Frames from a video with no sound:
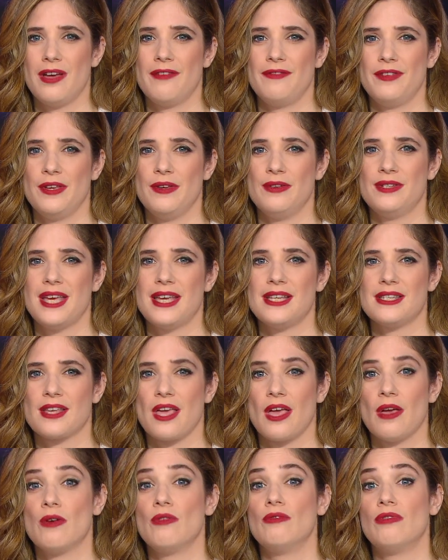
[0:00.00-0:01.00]
A few days
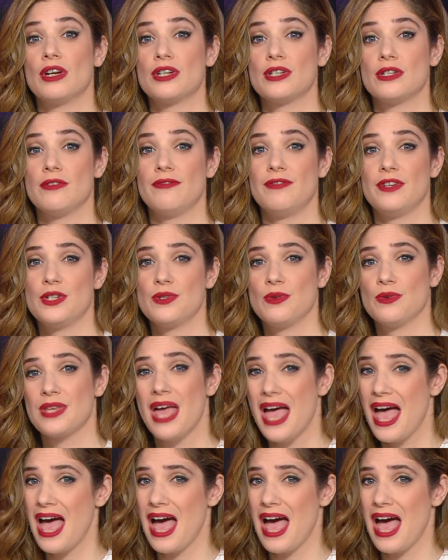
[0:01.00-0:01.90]
ago, Russian officials